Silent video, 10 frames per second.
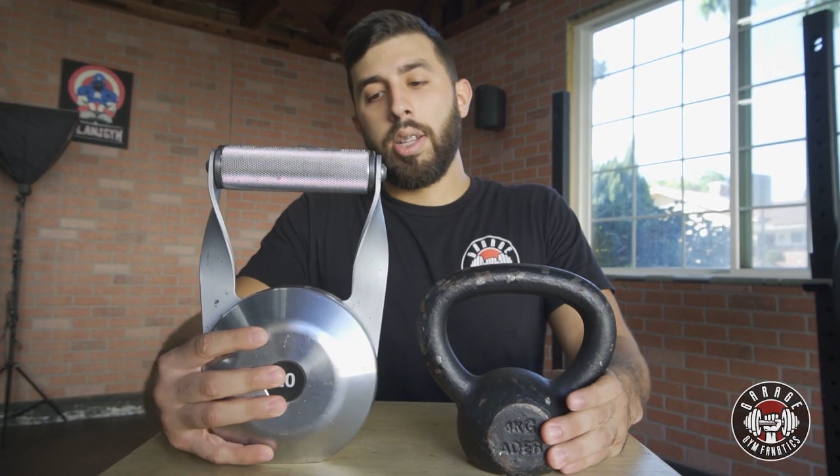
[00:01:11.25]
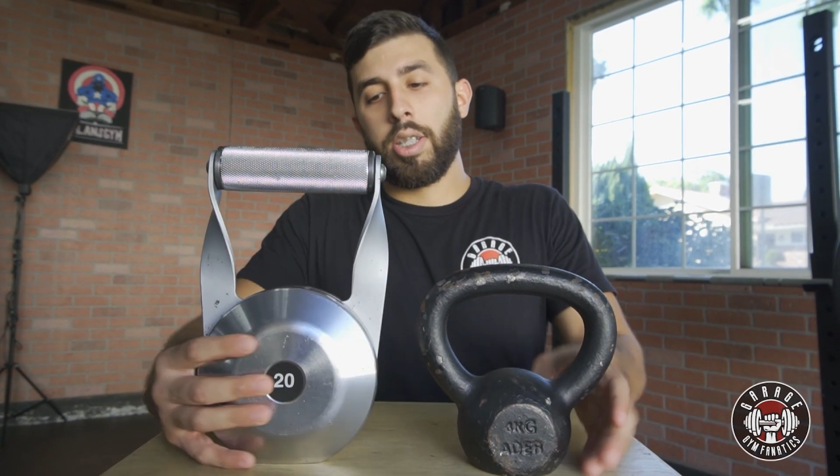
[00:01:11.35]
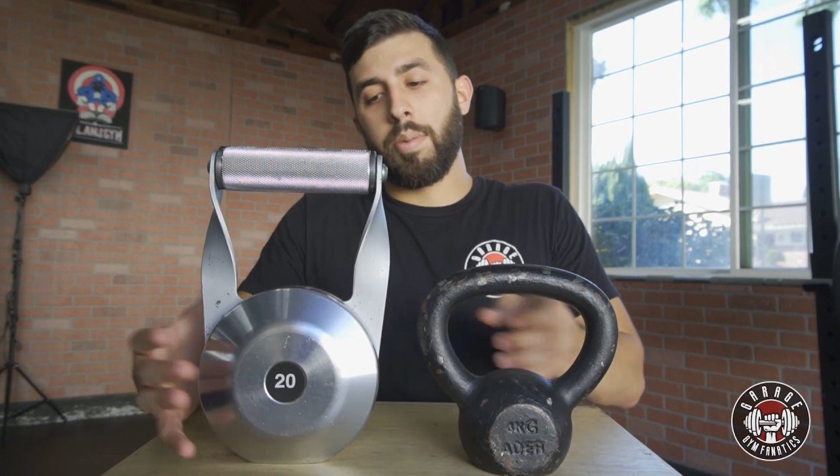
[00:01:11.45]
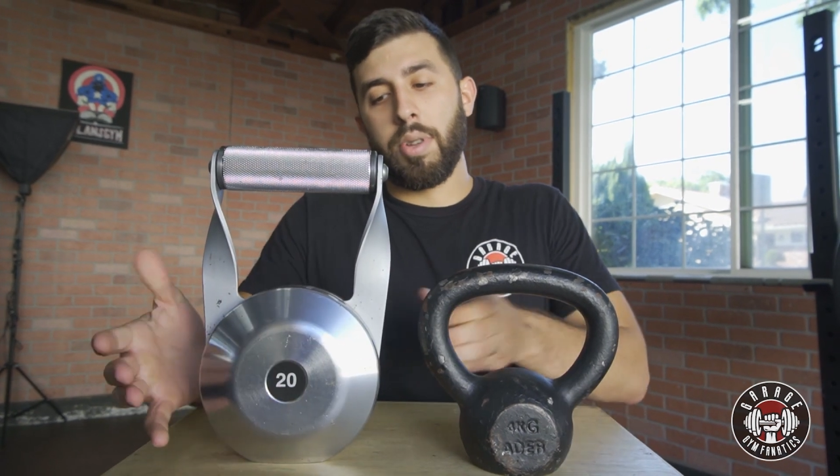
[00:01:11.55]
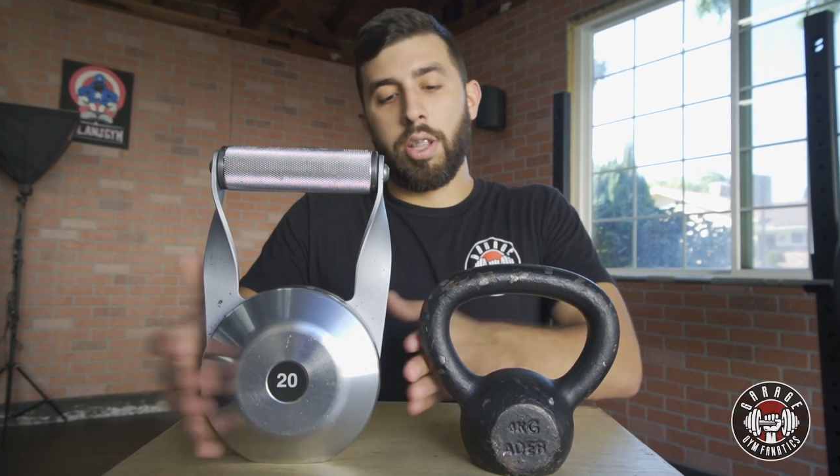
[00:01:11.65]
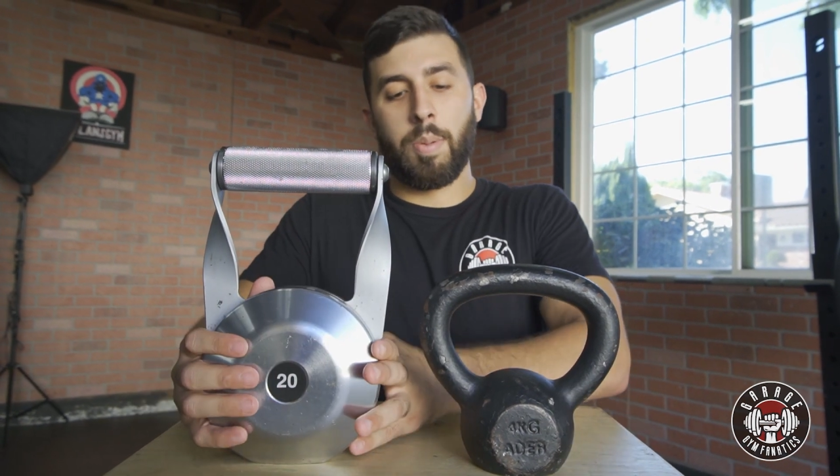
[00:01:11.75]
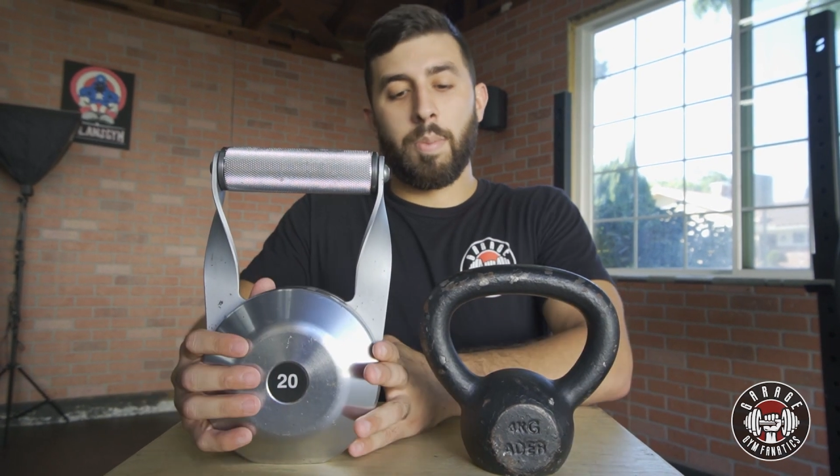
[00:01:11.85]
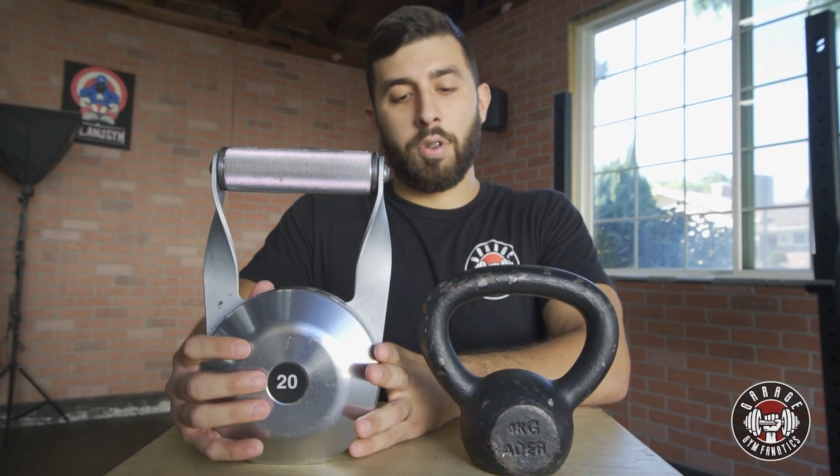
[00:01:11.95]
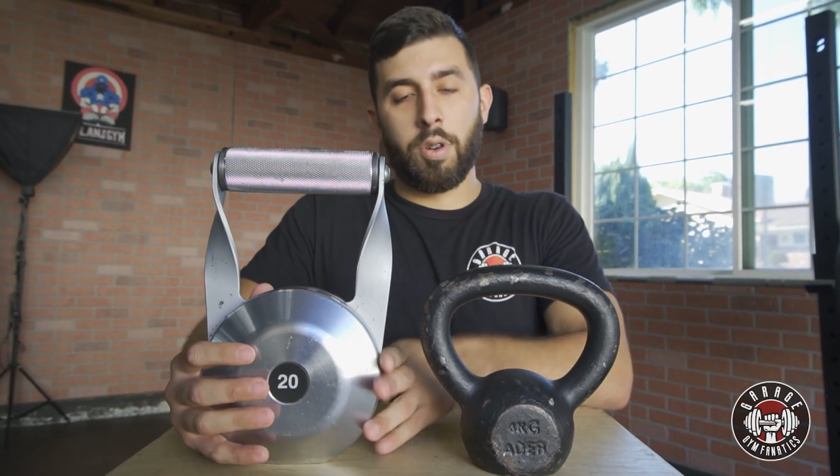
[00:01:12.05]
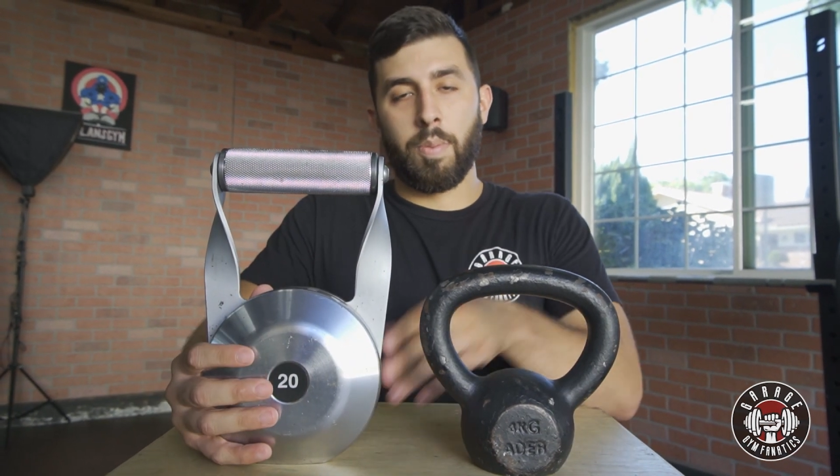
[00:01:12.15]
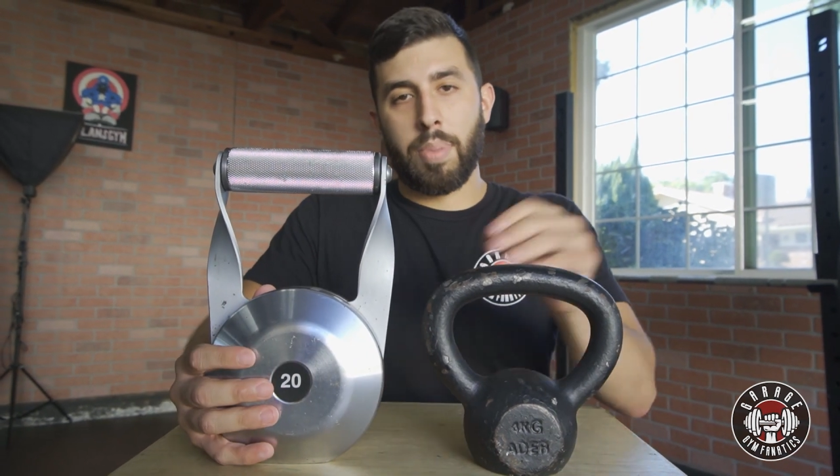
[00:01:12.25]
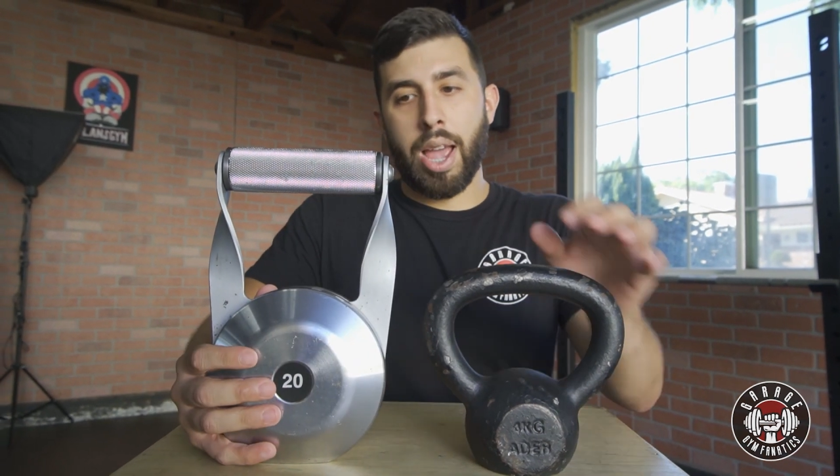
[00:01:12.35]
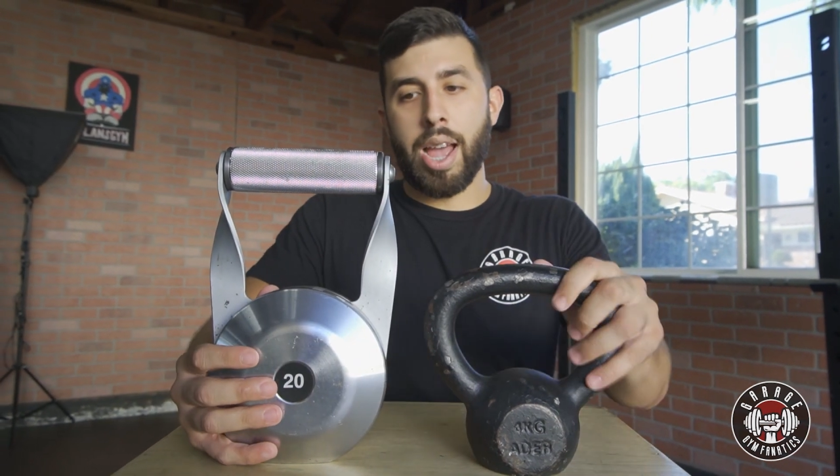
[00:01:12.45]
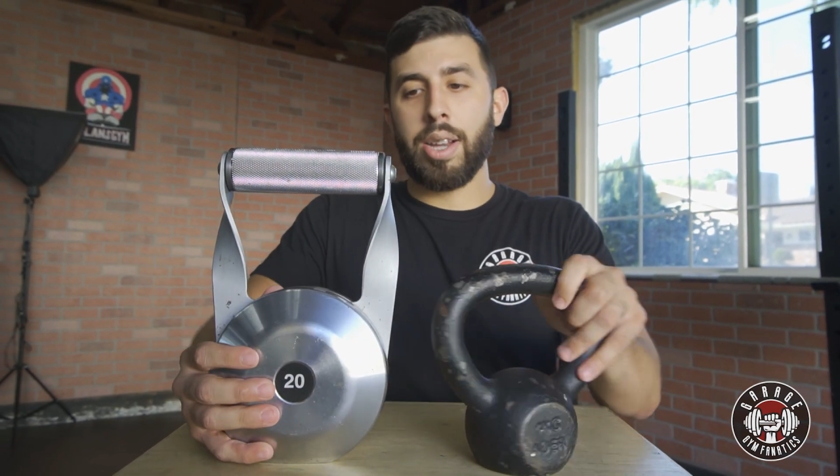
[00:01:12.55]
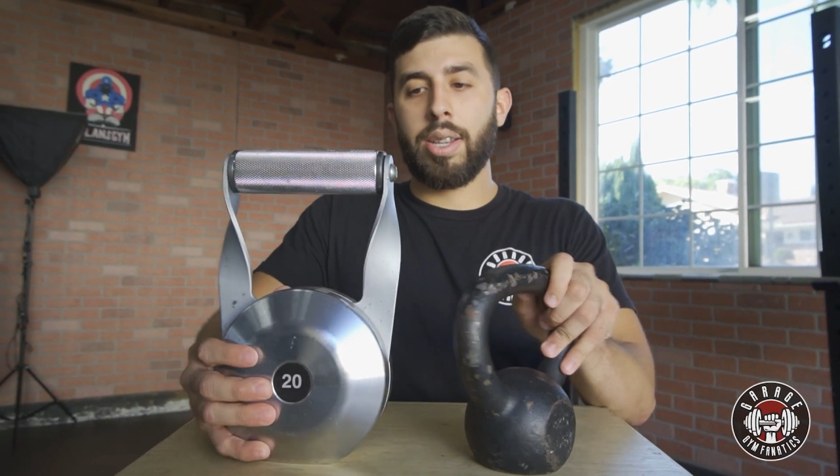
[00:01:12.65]
It's going to be a little bit more
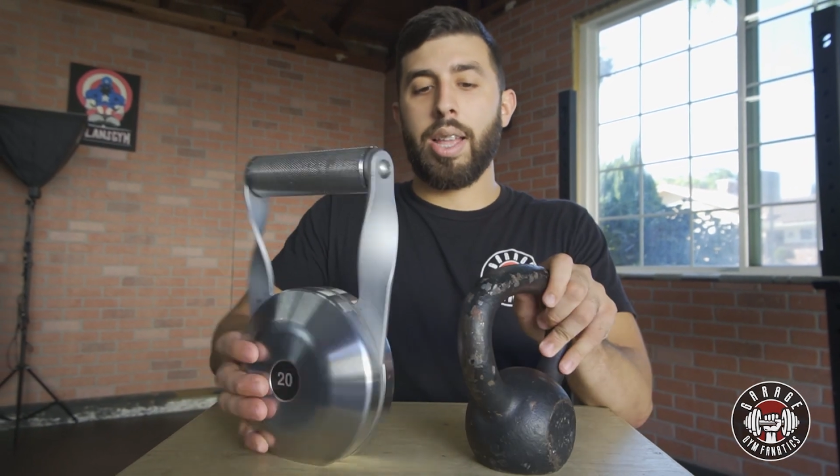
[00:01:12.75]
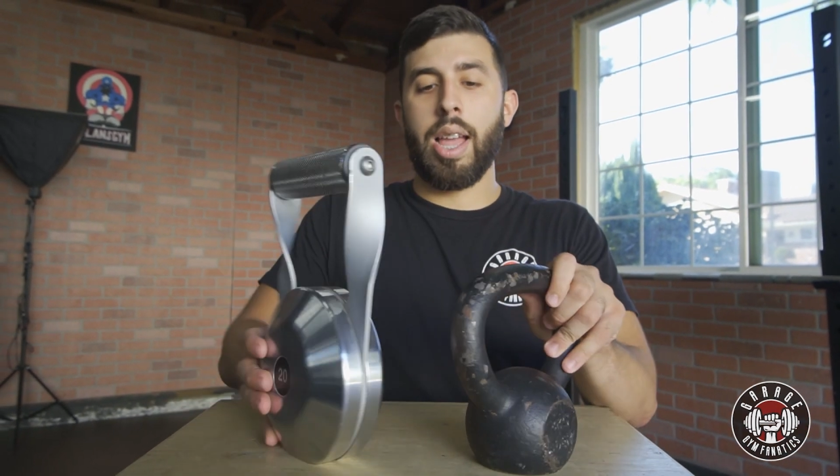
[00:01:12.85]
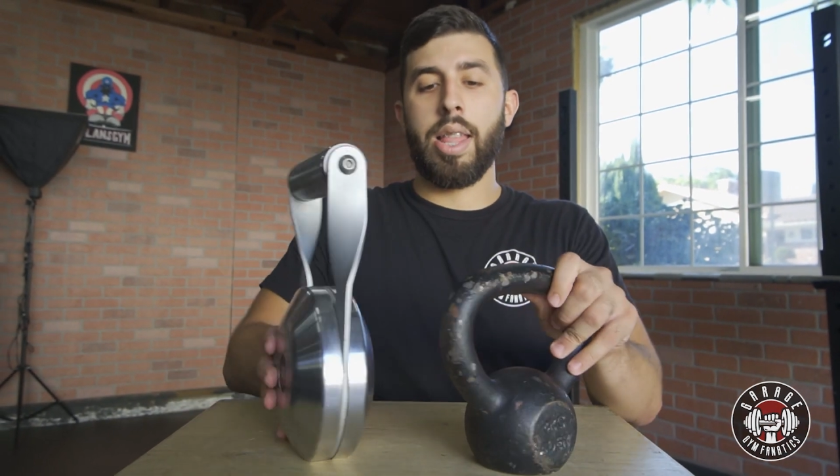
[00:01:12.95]
compact,